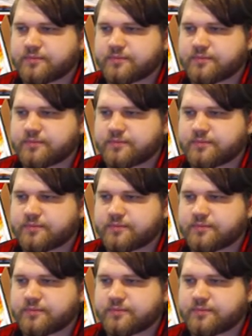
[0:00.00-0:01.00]
That's actually
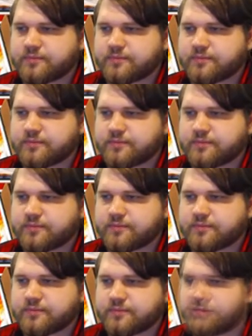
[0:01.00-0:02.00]
super,
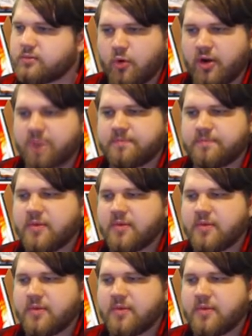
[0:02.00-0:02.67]
super duper important.